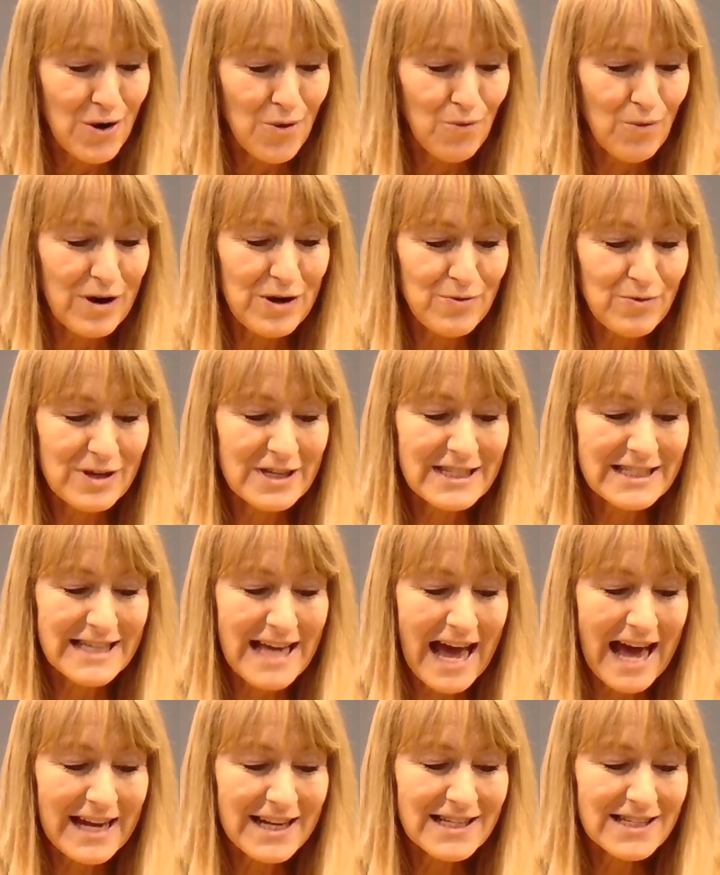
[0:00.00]
when we
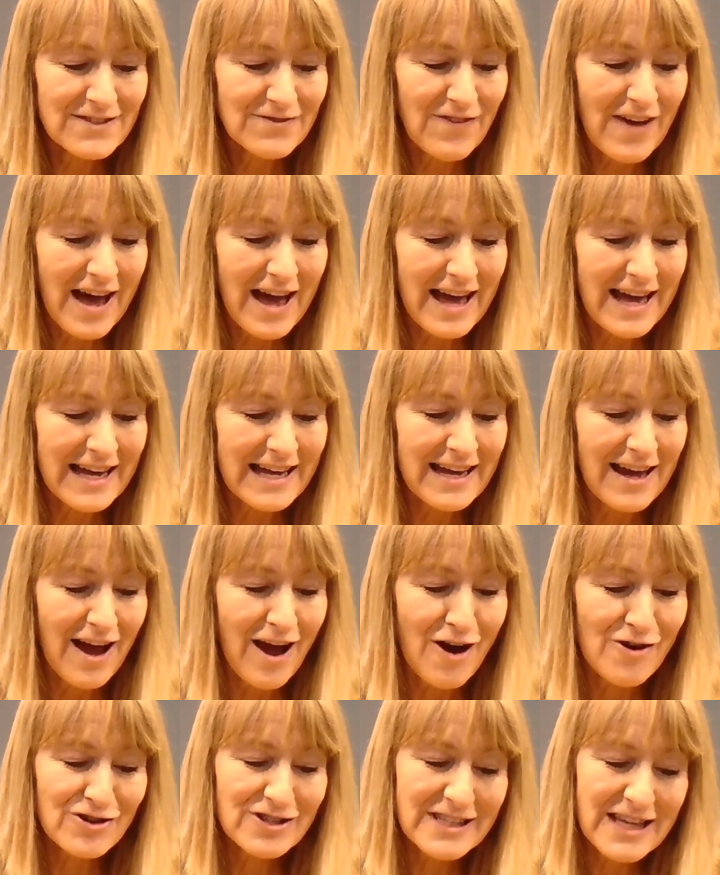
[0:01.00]
satisfy
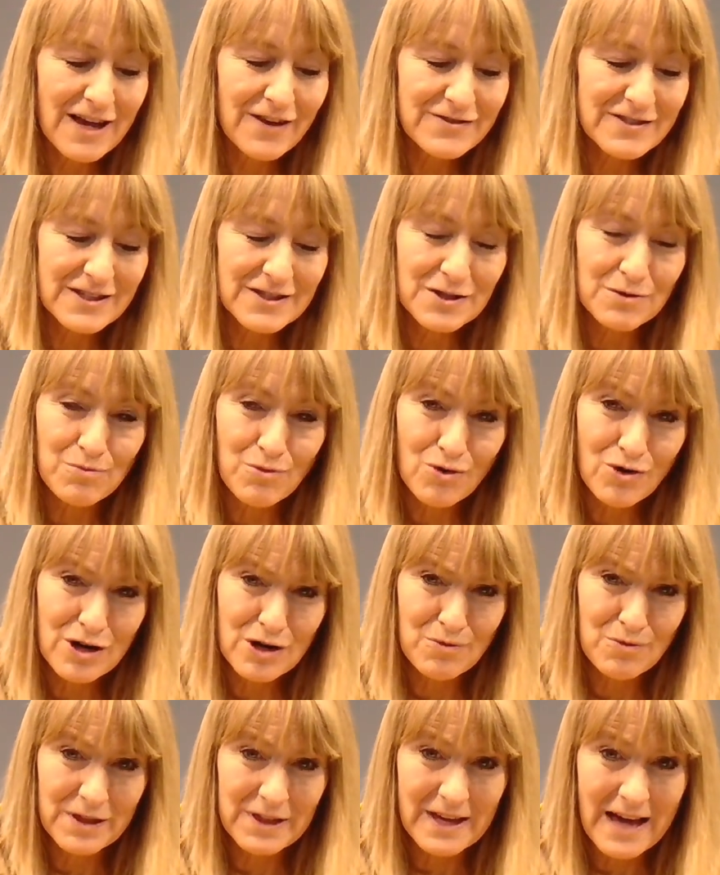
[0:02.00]
ourselves in the
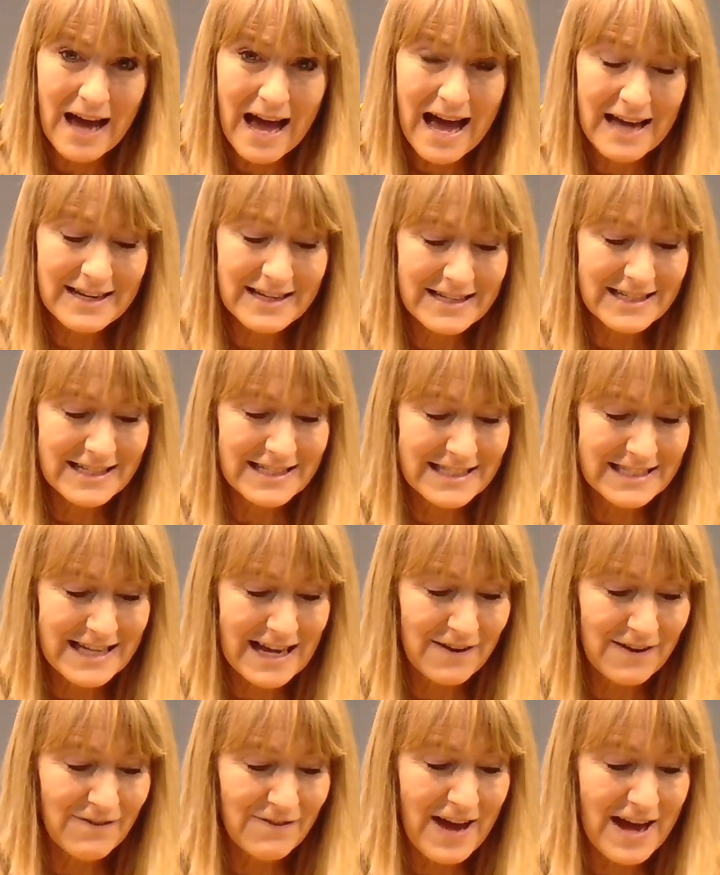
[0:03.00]
morning with God and his
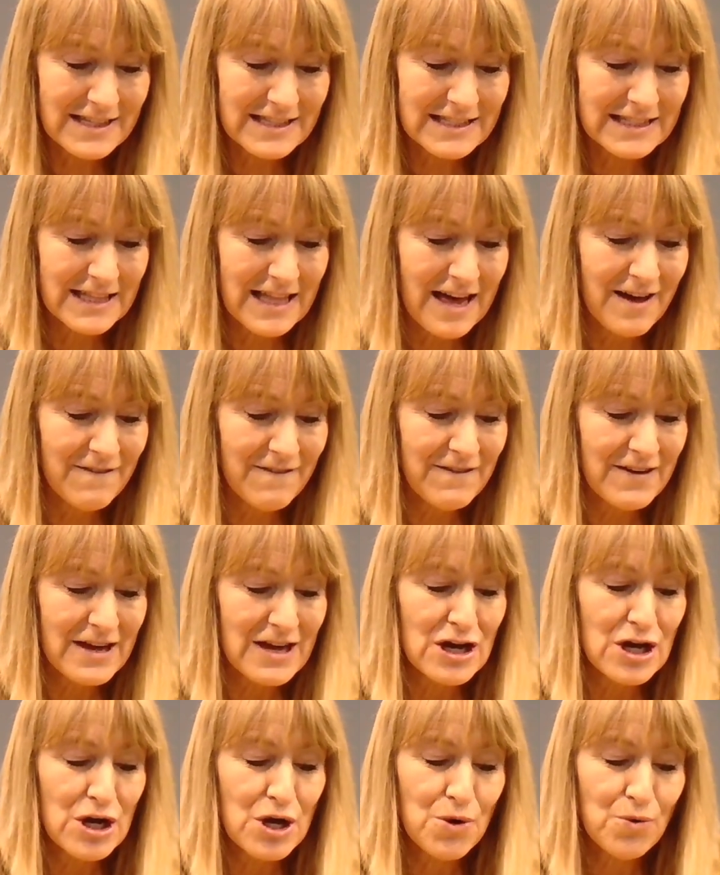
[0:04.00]
steadfast love,
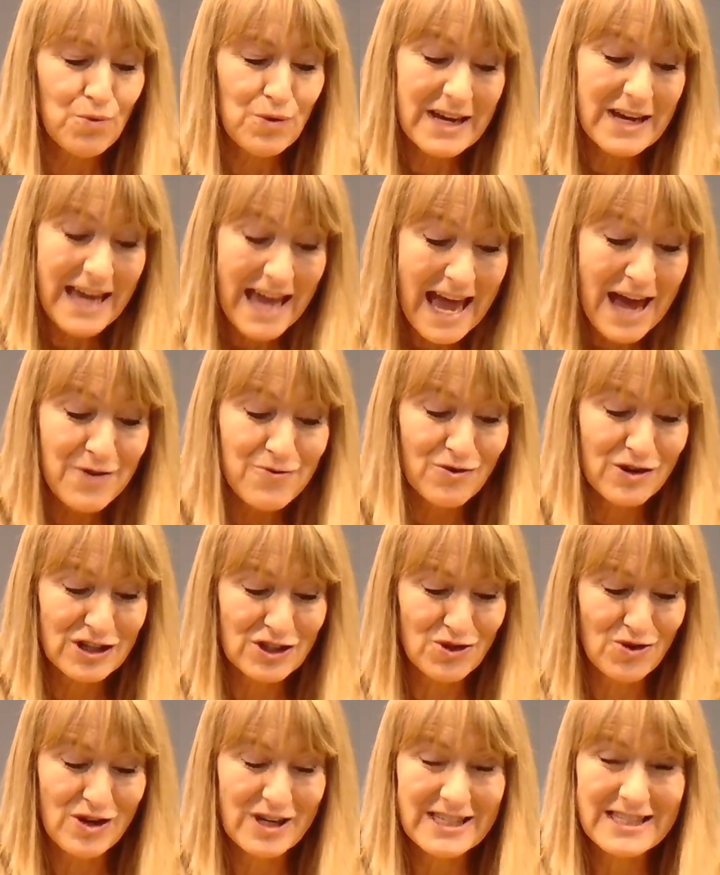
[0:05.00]
we can
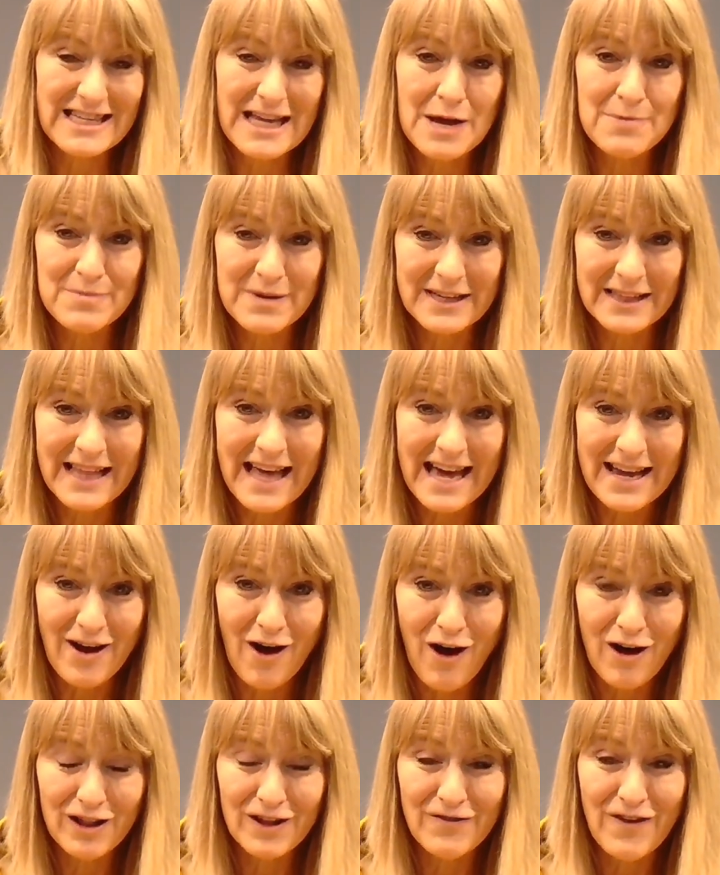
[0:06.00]
rejoice and be glad
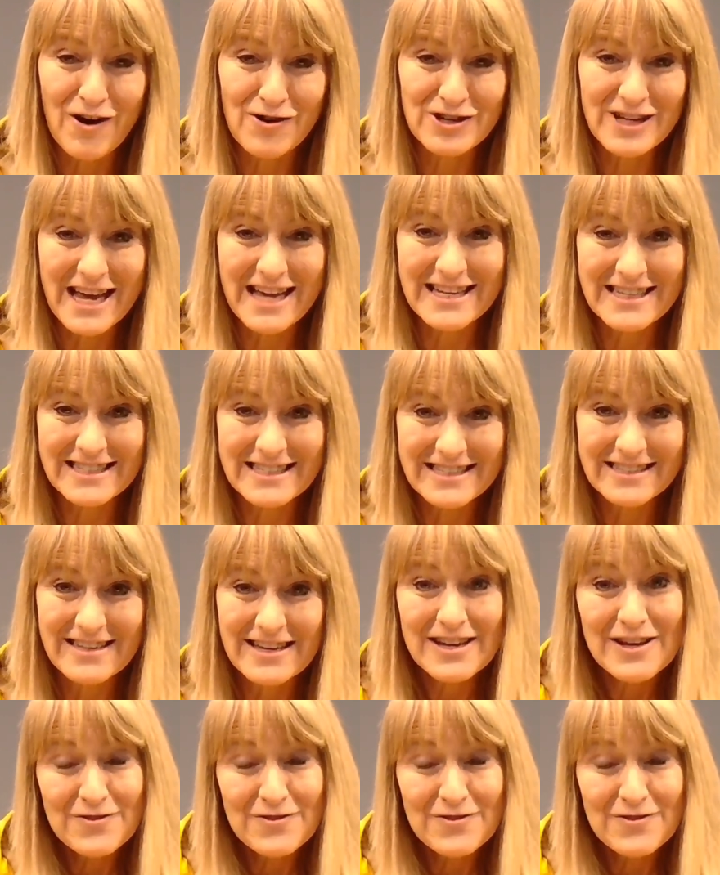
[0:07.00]
all of our days.